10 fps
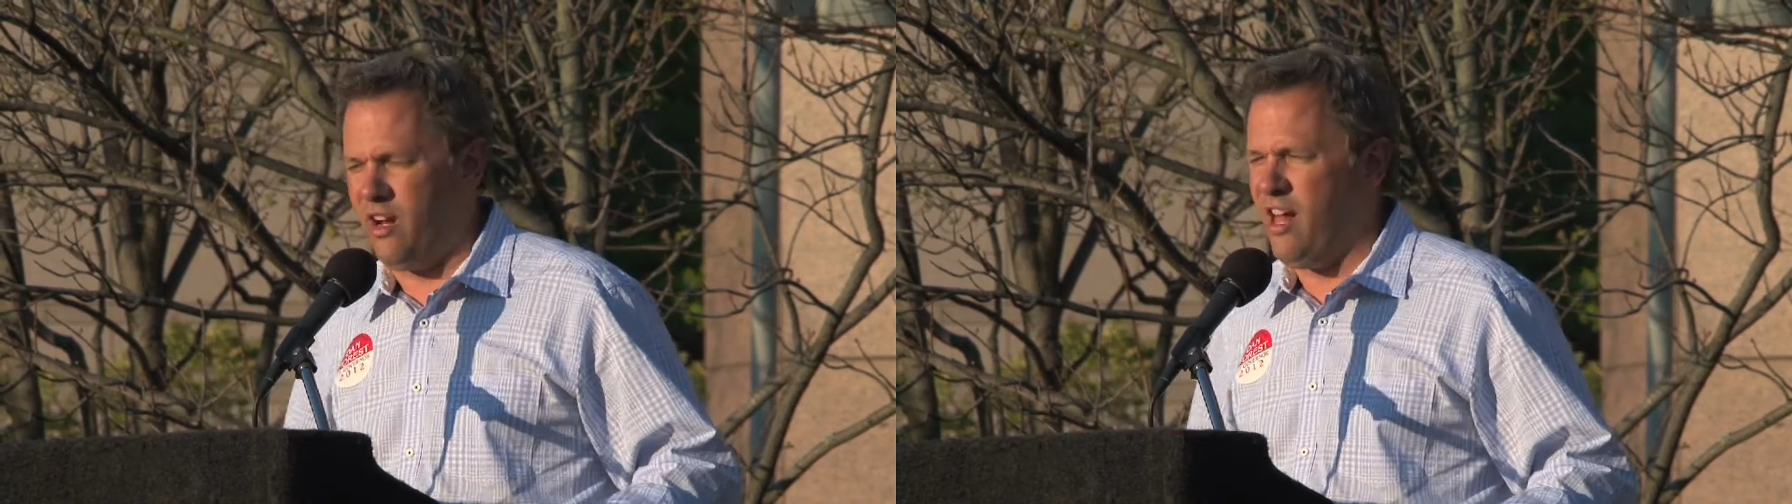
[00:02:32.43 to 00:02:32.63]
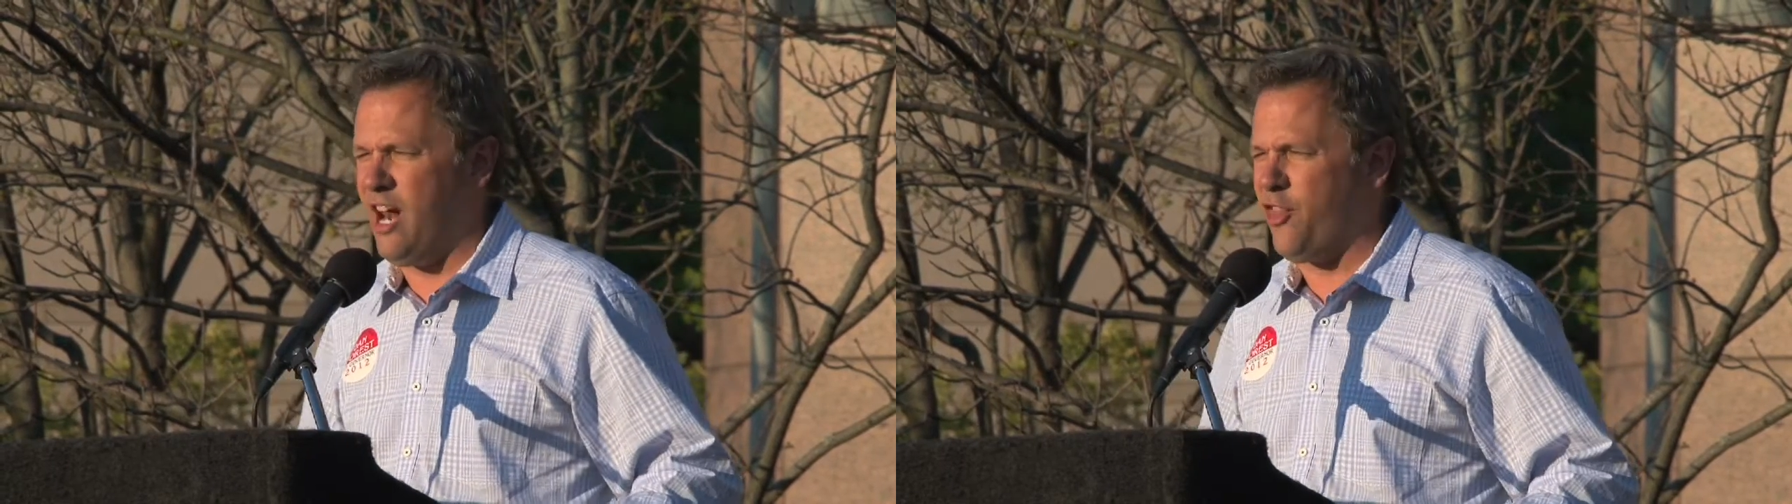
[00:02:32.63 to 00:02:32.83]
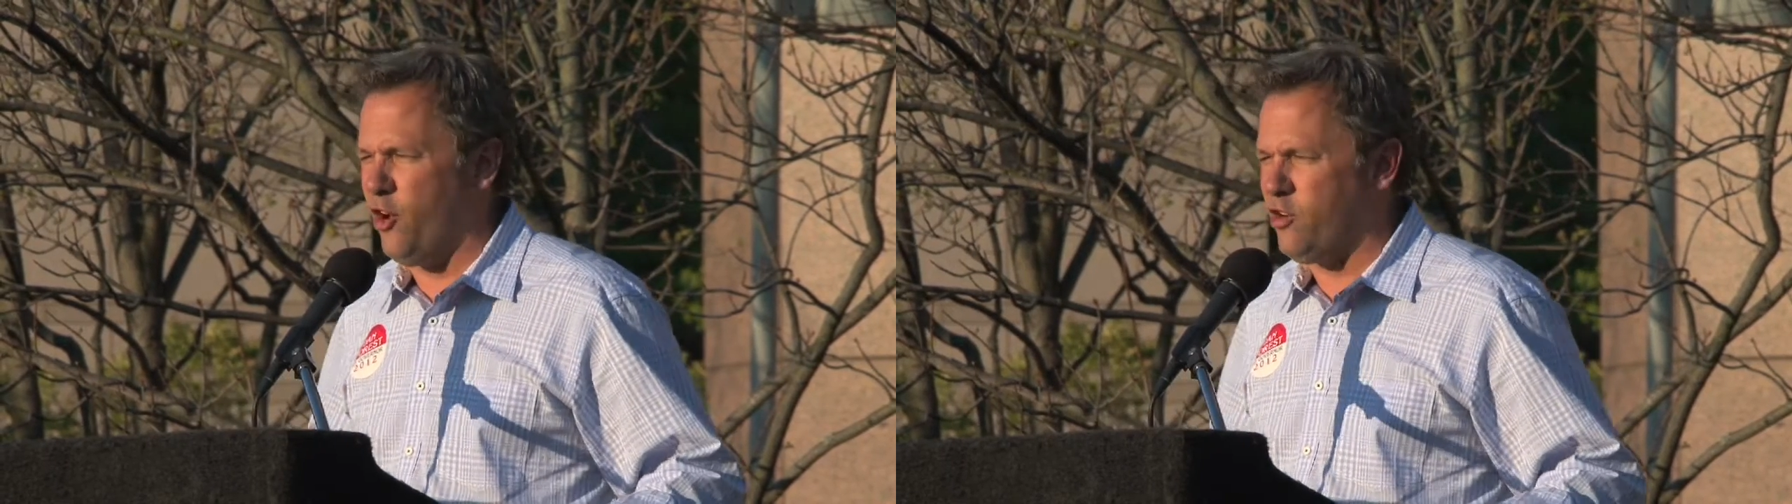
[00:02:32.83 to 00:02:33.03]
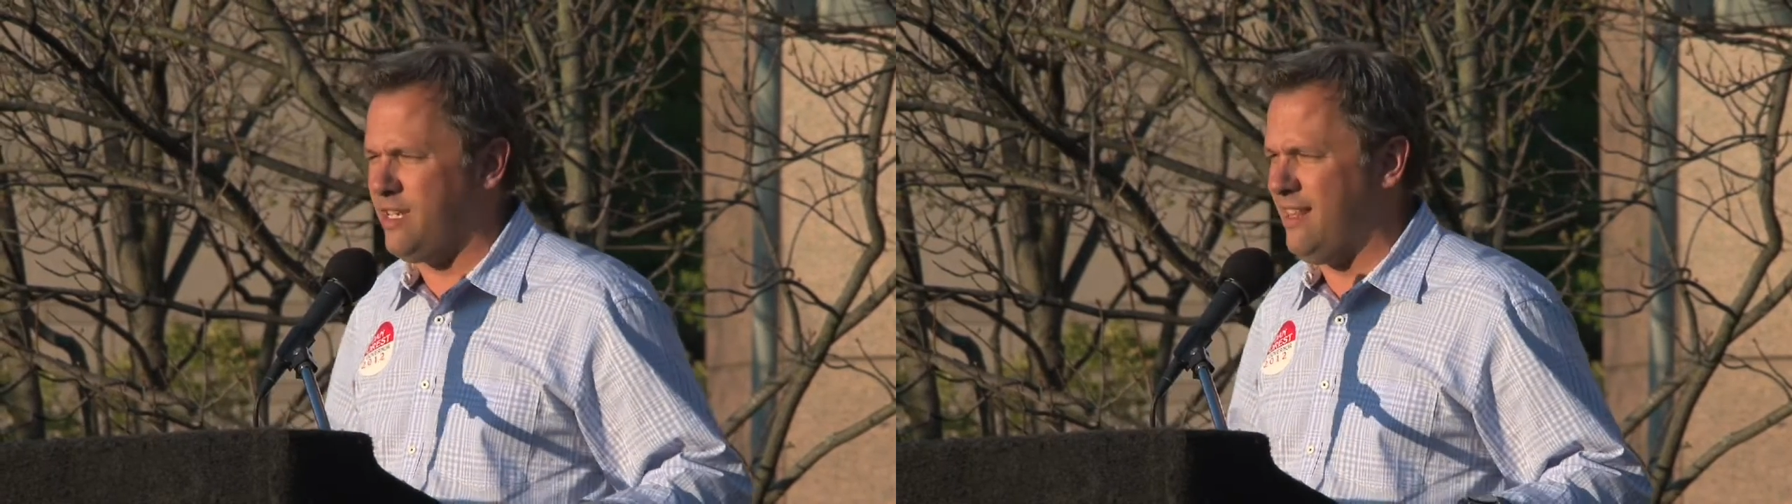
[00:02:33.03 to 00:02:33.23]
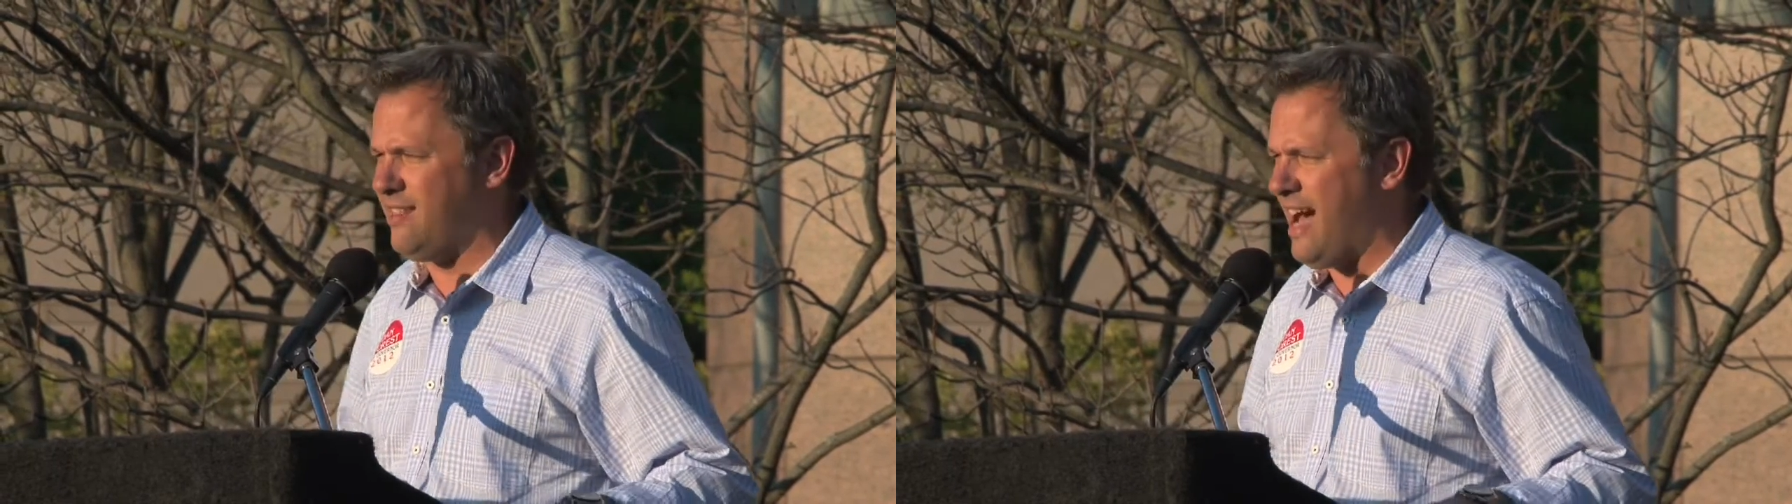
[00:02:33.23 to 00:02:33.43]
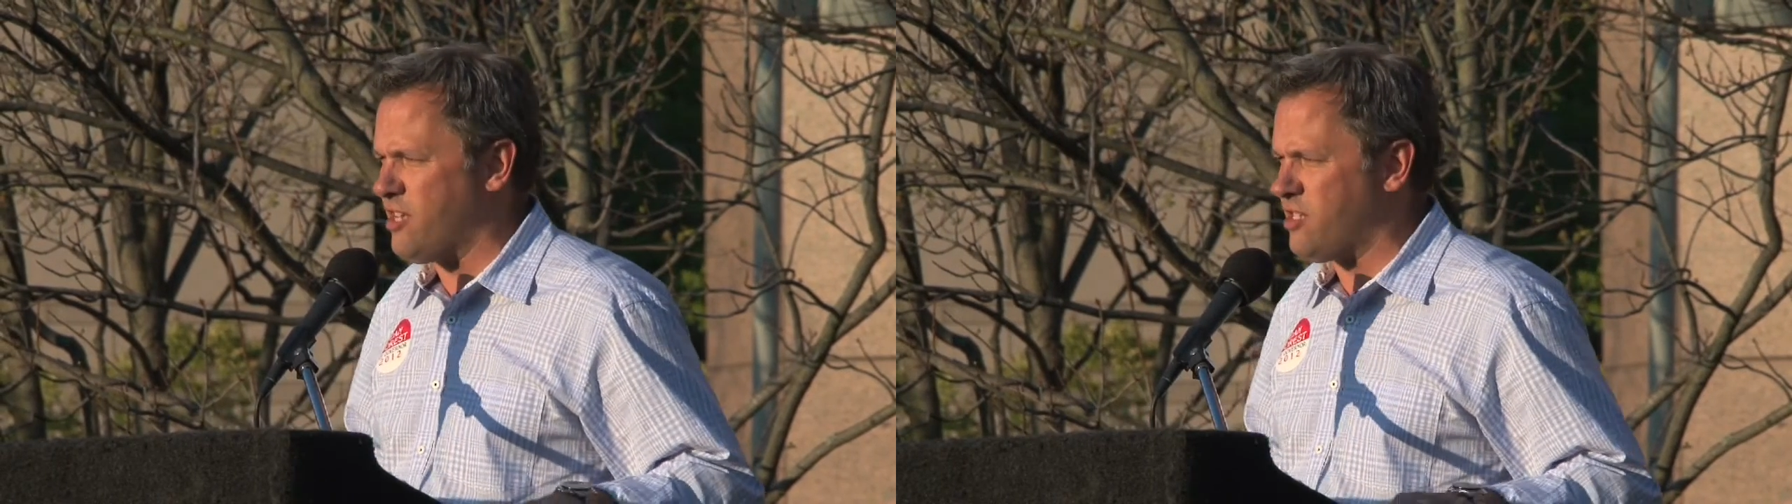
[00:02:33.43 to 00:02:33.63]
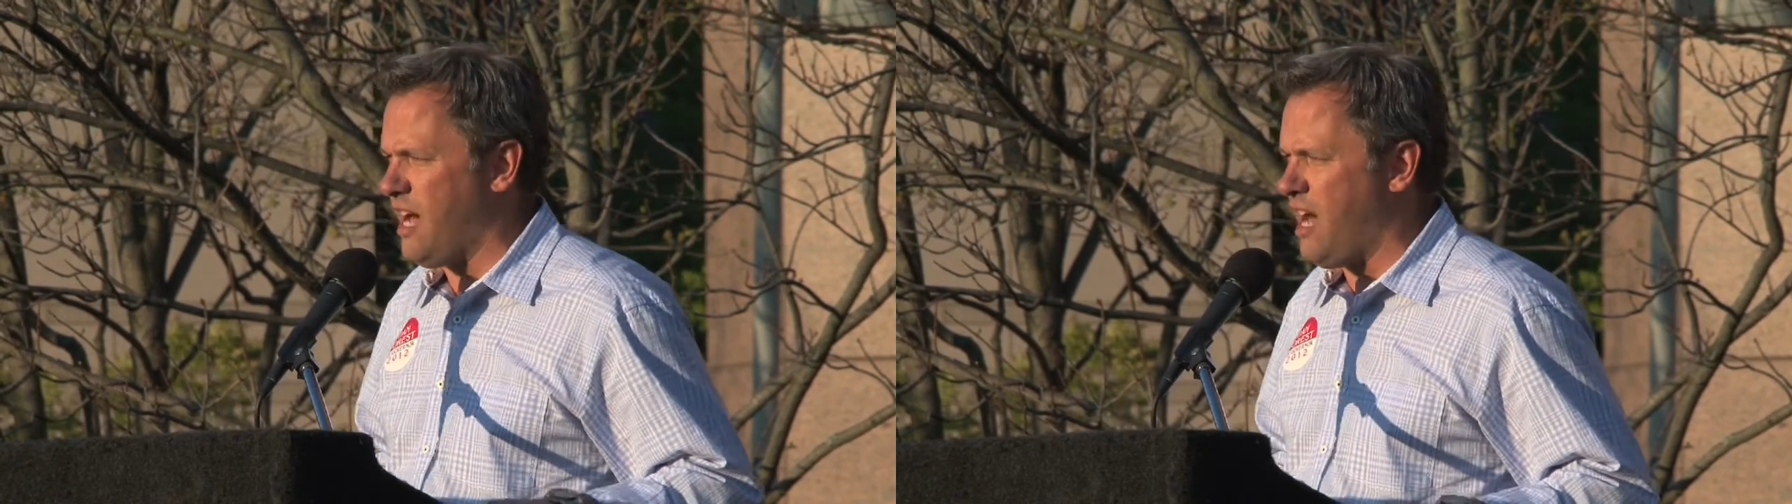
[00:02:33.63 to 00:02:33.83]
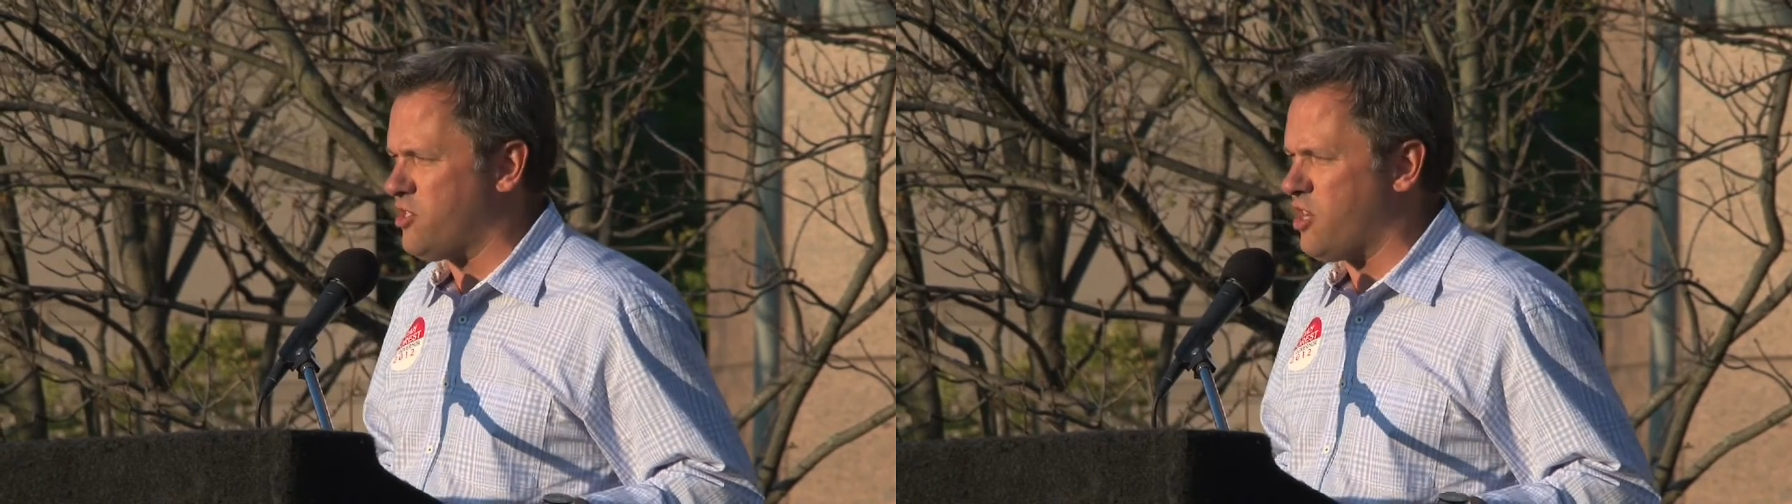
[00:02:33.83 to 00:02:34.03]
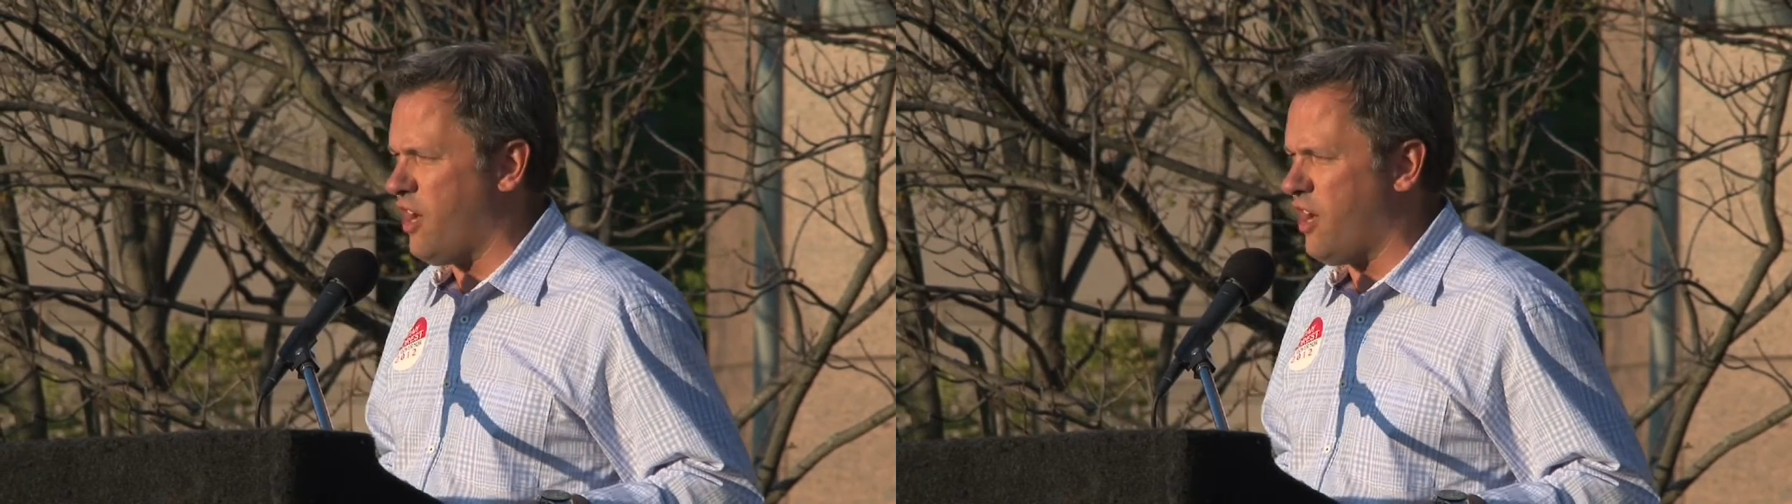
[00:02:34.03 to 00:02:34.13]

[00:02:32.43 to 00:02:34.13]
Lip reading: Carolina $13,000